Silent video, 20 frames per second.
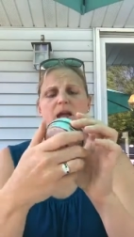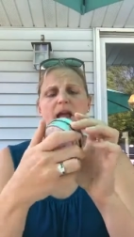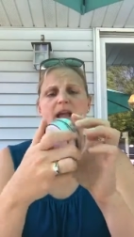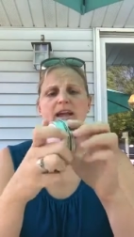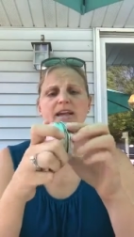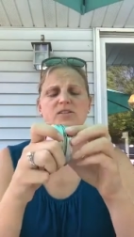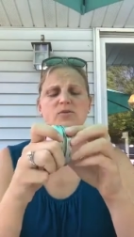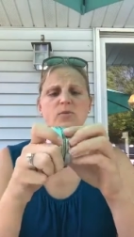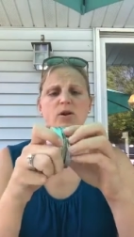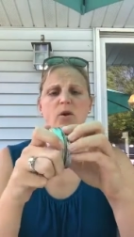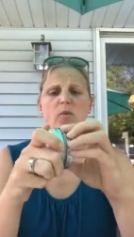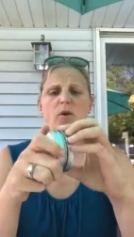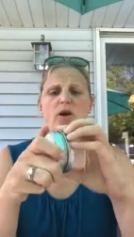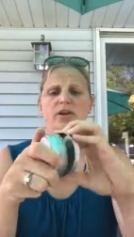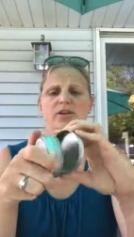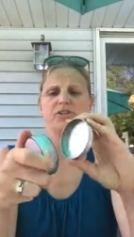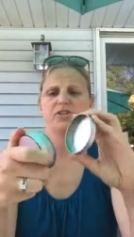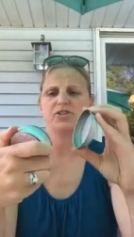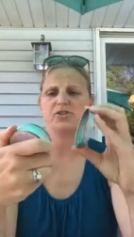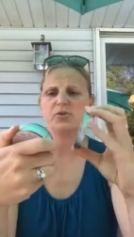guess when I
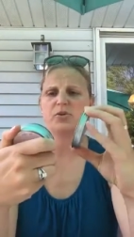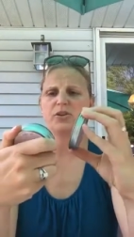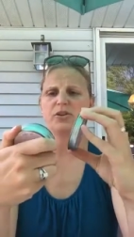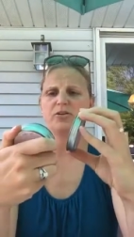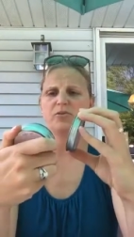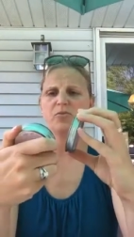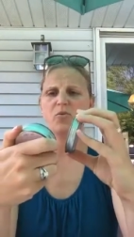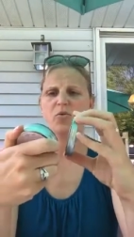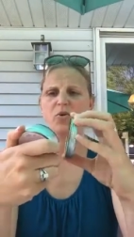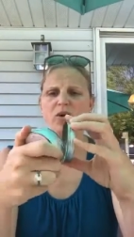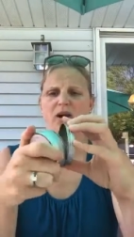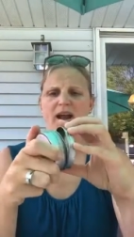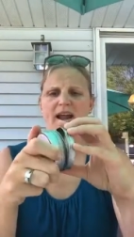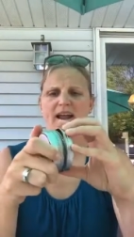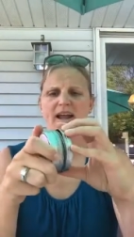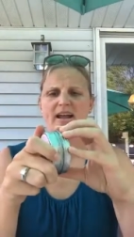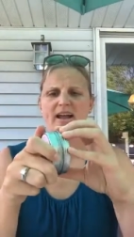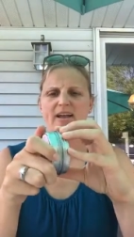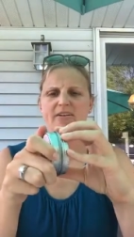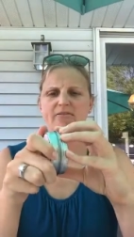wanted to do a little more,
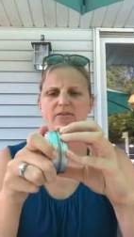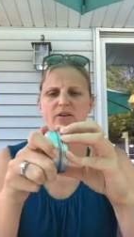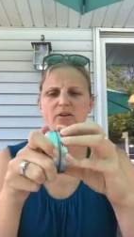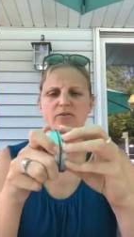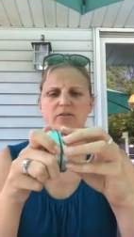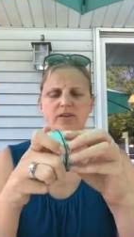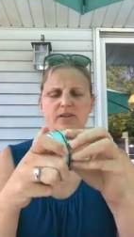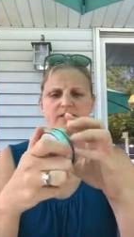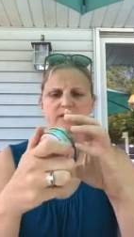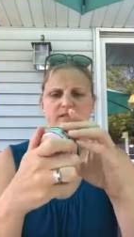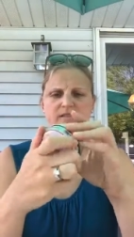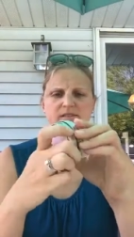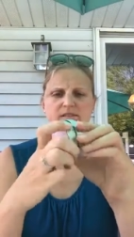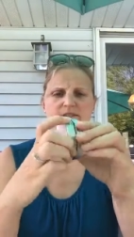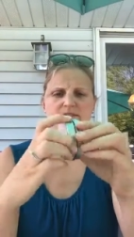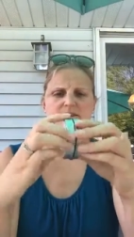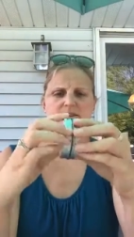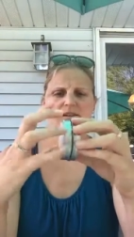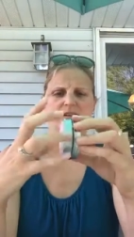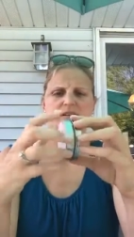I found this
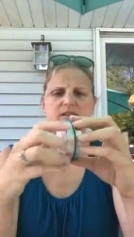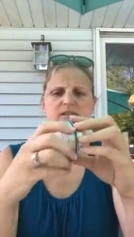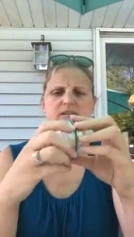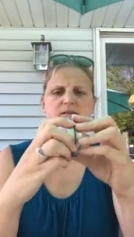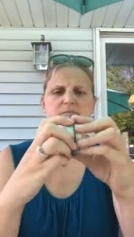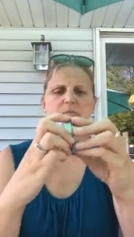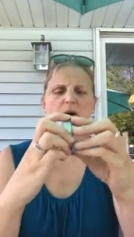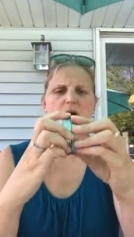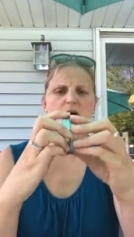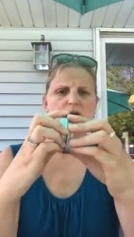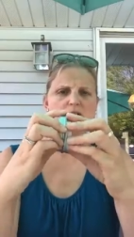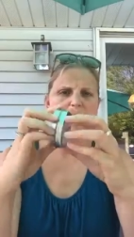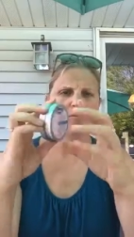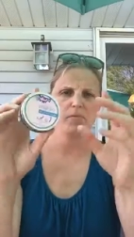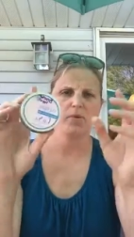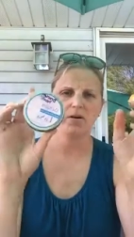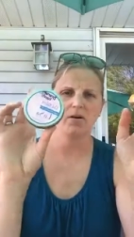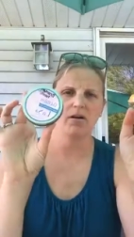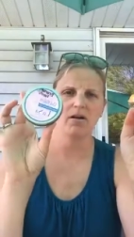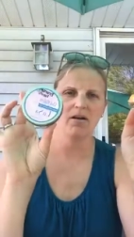De
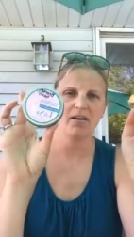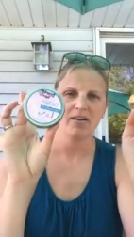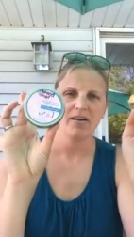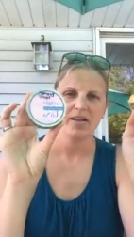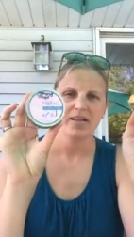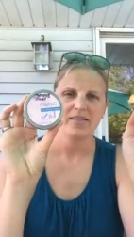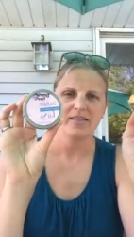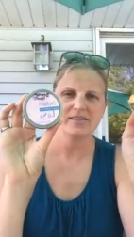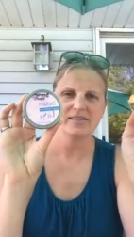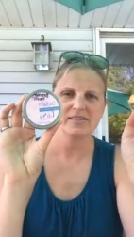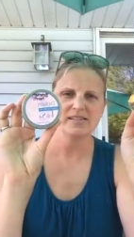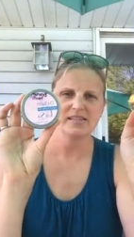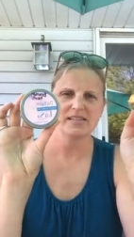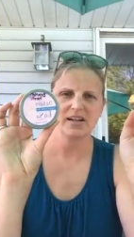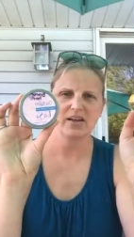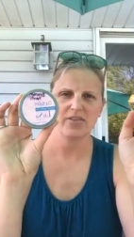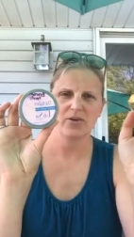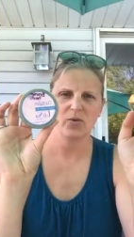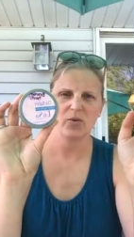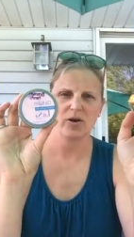Balm. This is
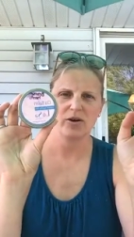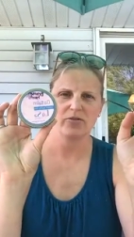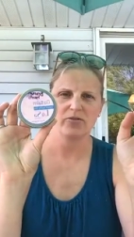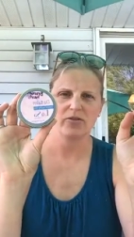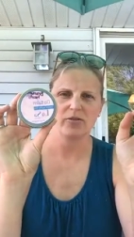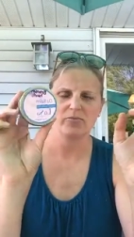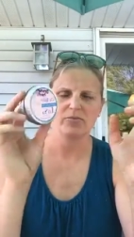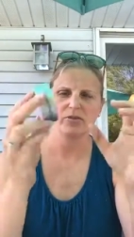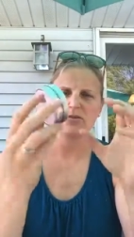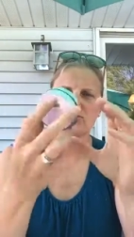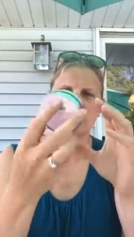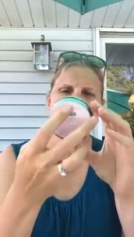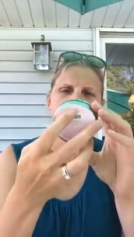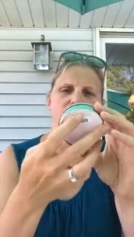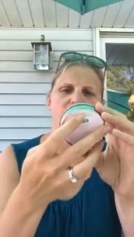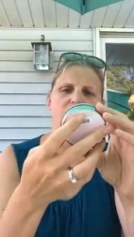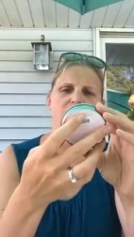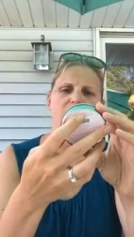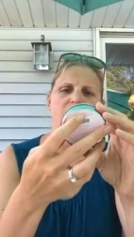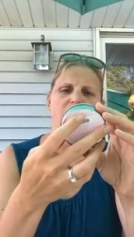another one from
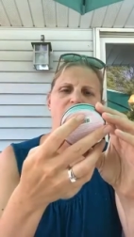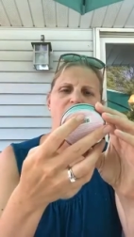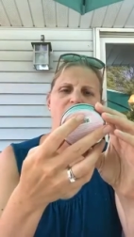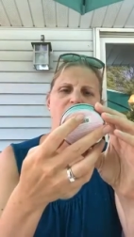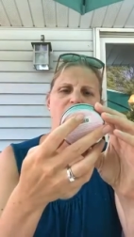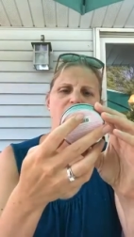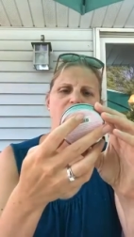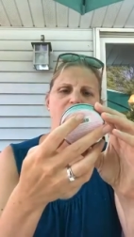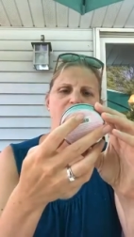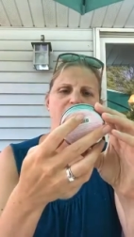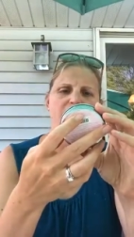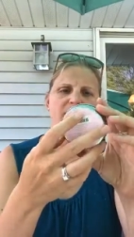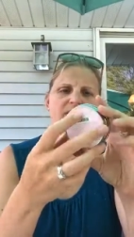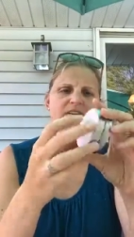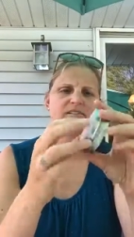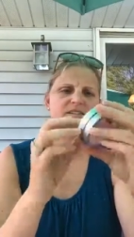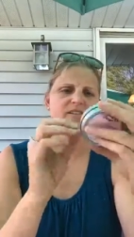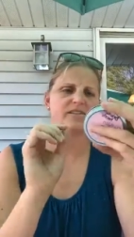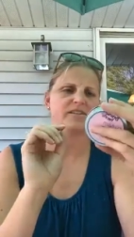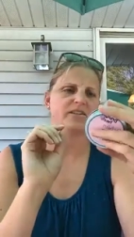Lusa, and
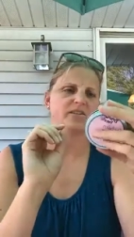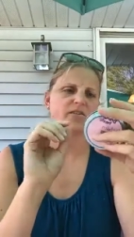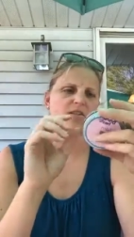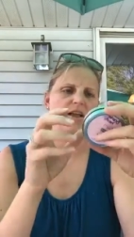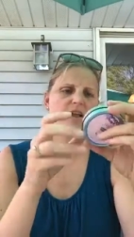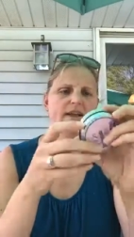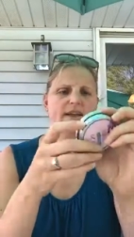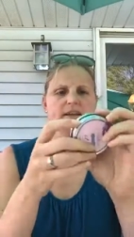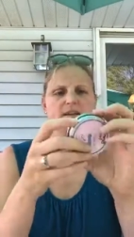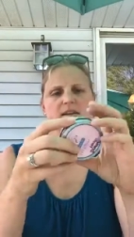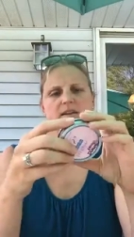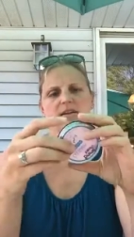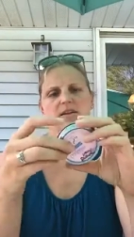this is their like